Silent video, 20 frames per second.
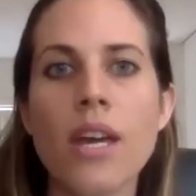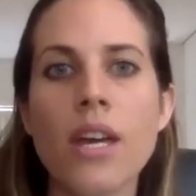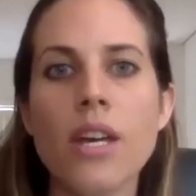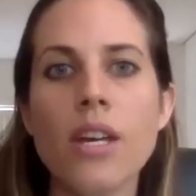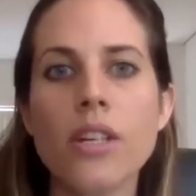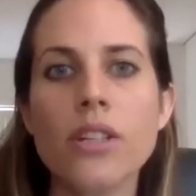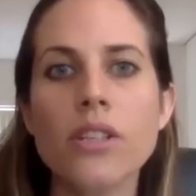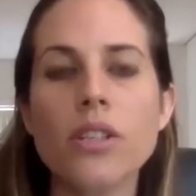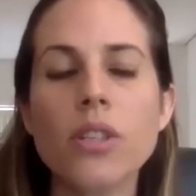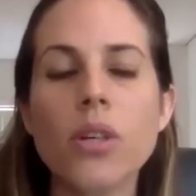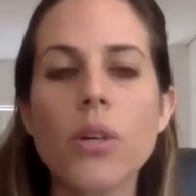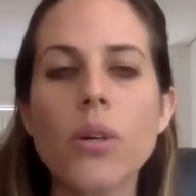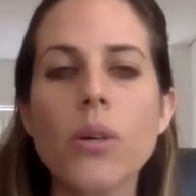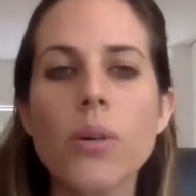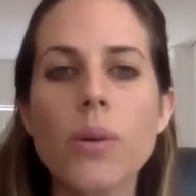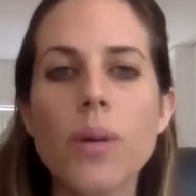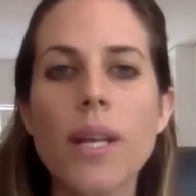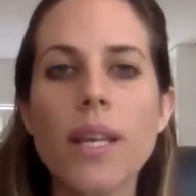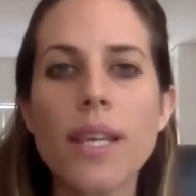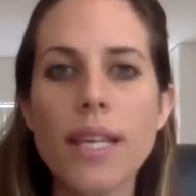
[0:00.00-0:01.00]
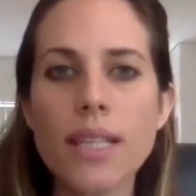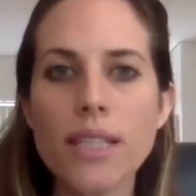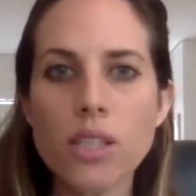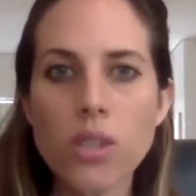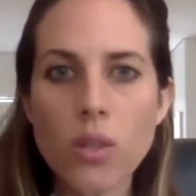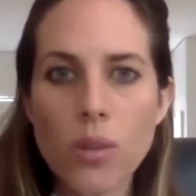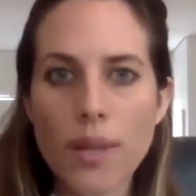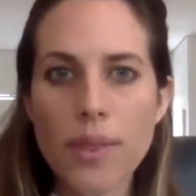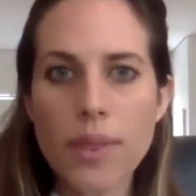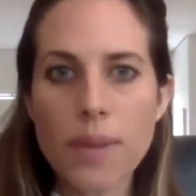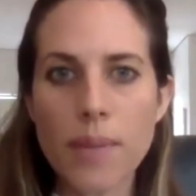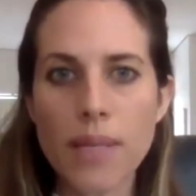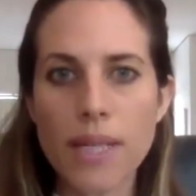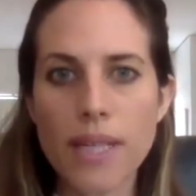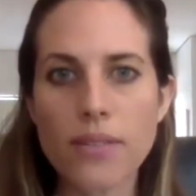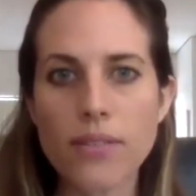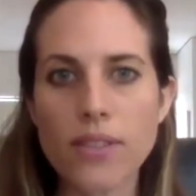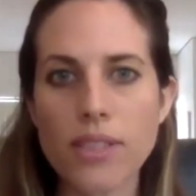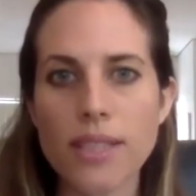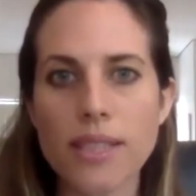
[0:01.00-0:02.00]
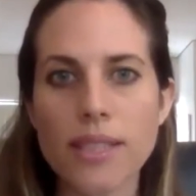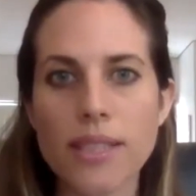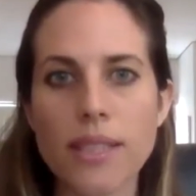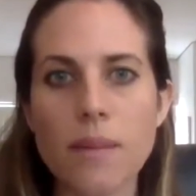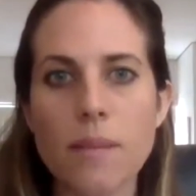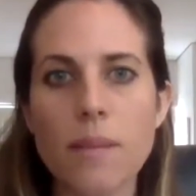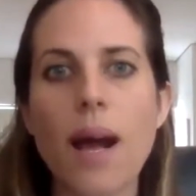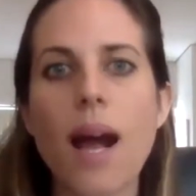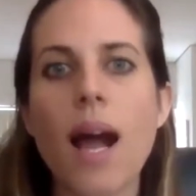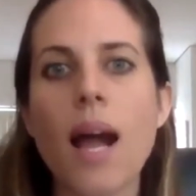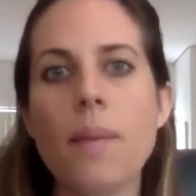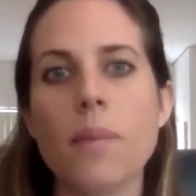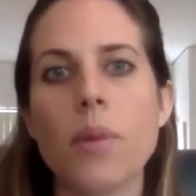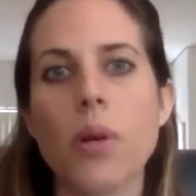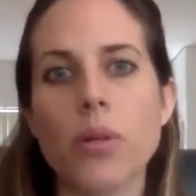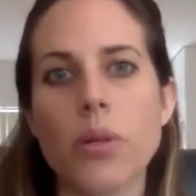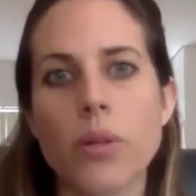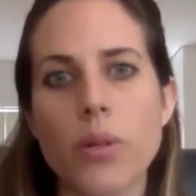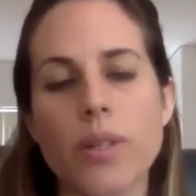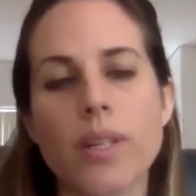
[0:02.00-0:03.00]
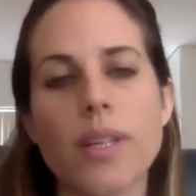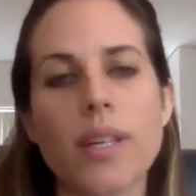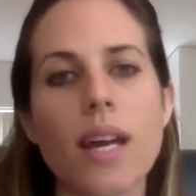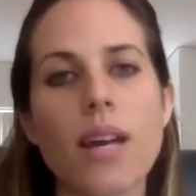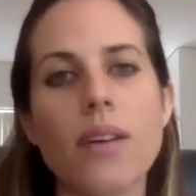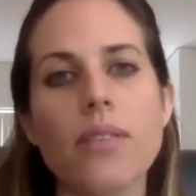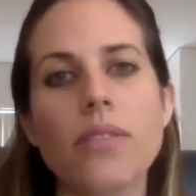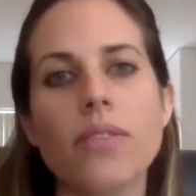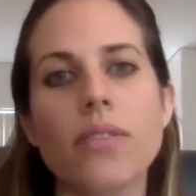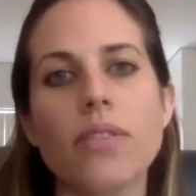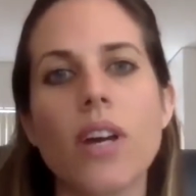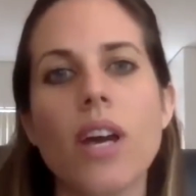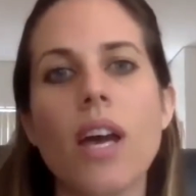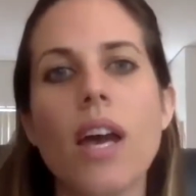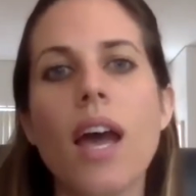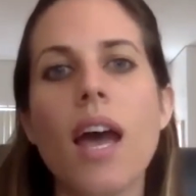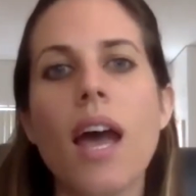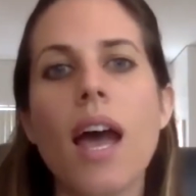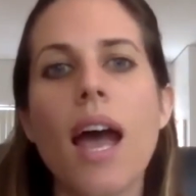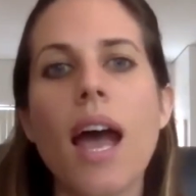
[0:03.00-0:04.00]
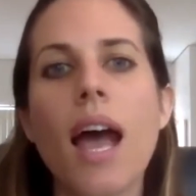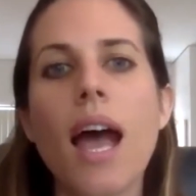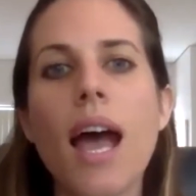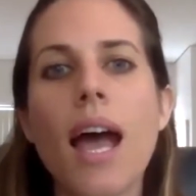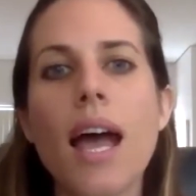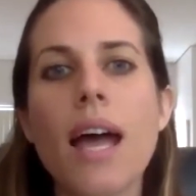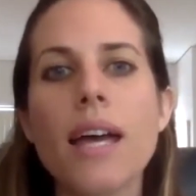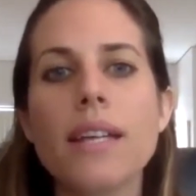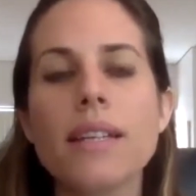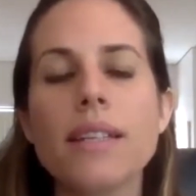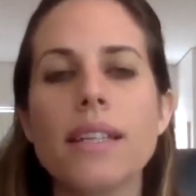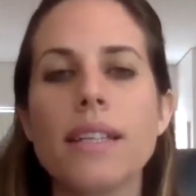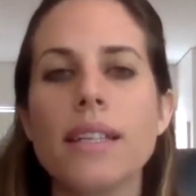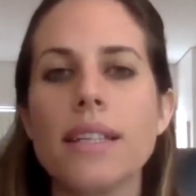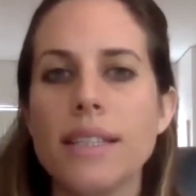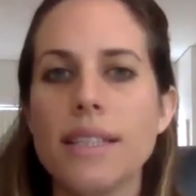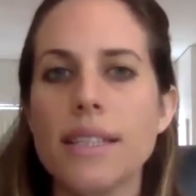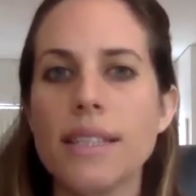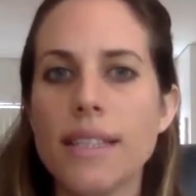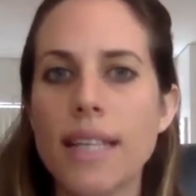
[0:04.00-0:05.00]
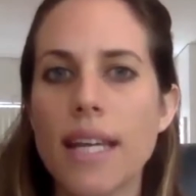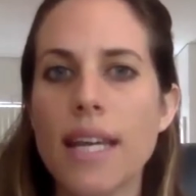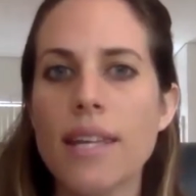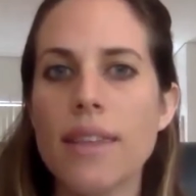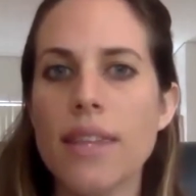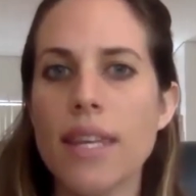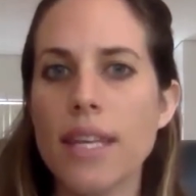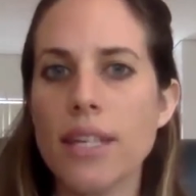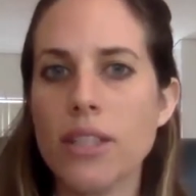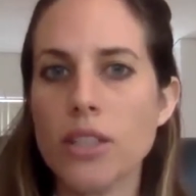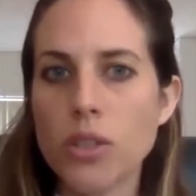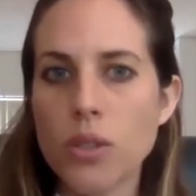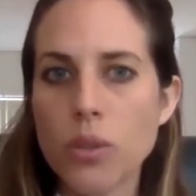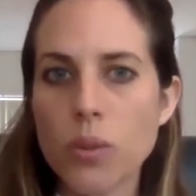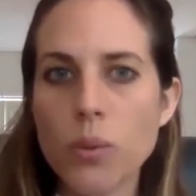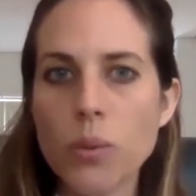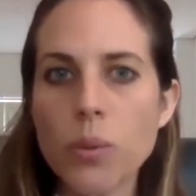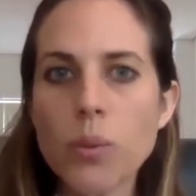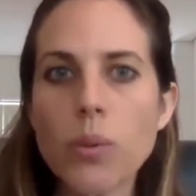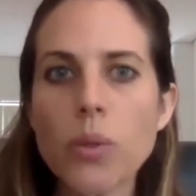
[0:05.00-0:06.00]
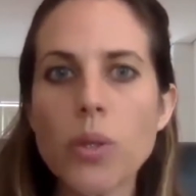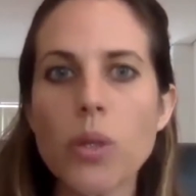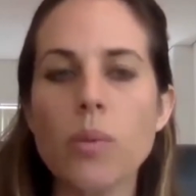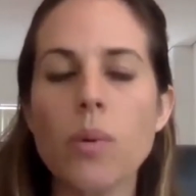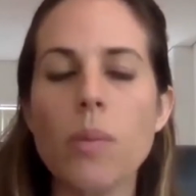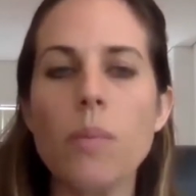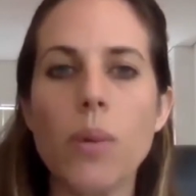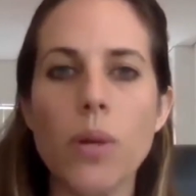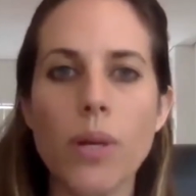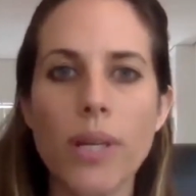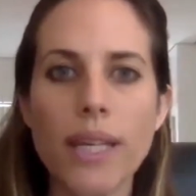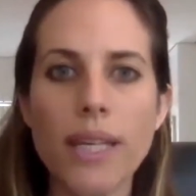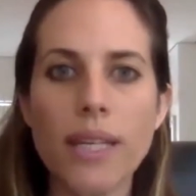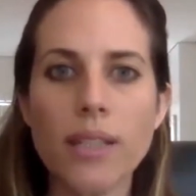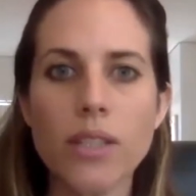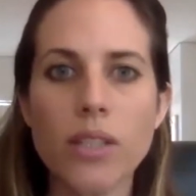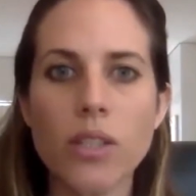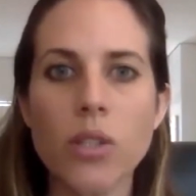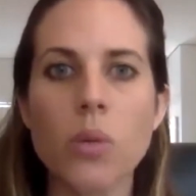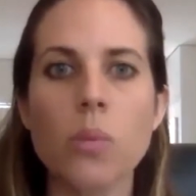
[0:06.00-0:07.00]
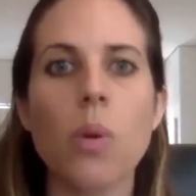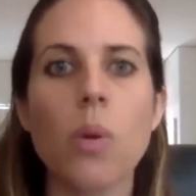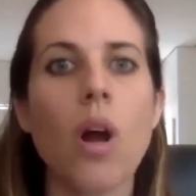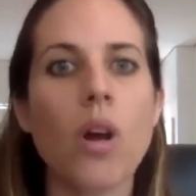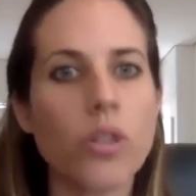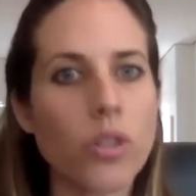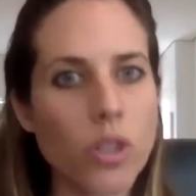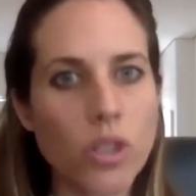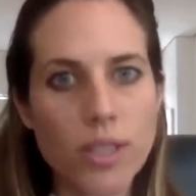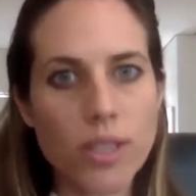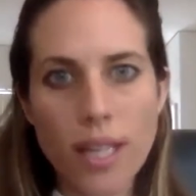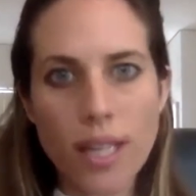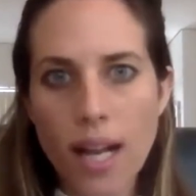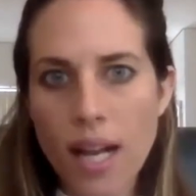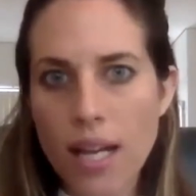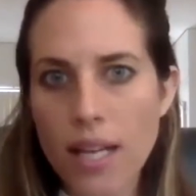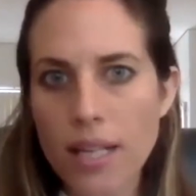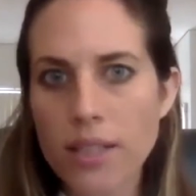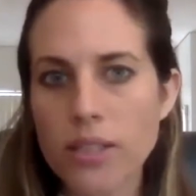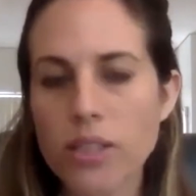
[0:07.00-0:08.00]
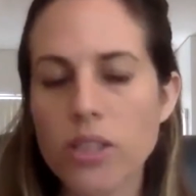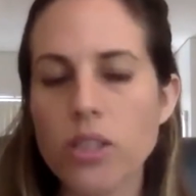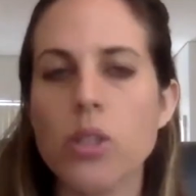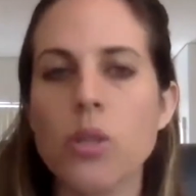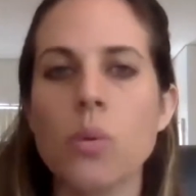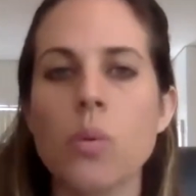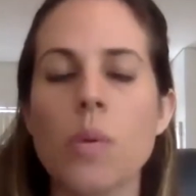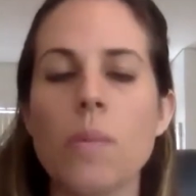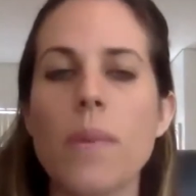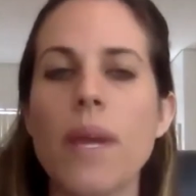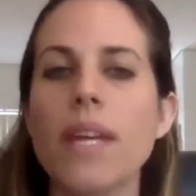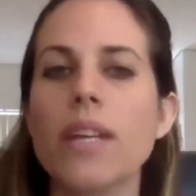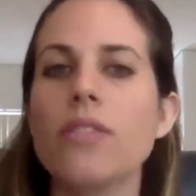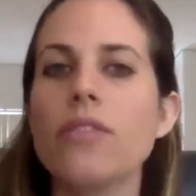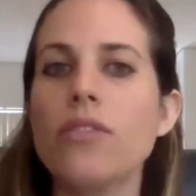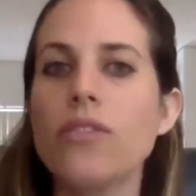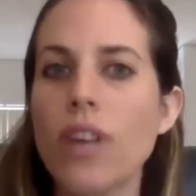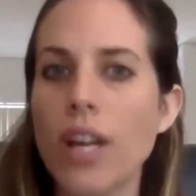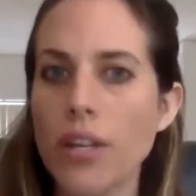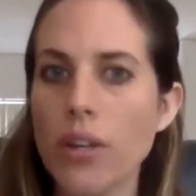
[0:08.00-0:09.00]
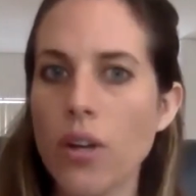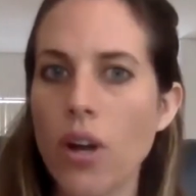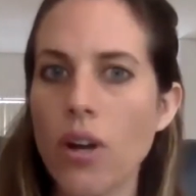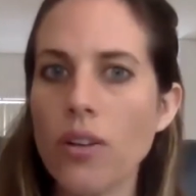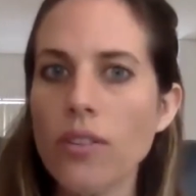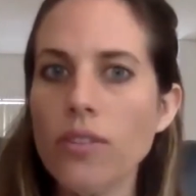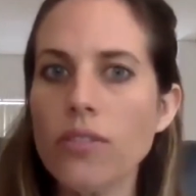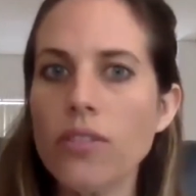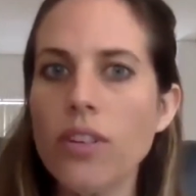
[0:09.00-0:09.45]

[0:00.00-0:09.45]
So let's look at the belief system, I'm not good enough. And let's say that at school you were bullied, you were ostracized, you were made fun of,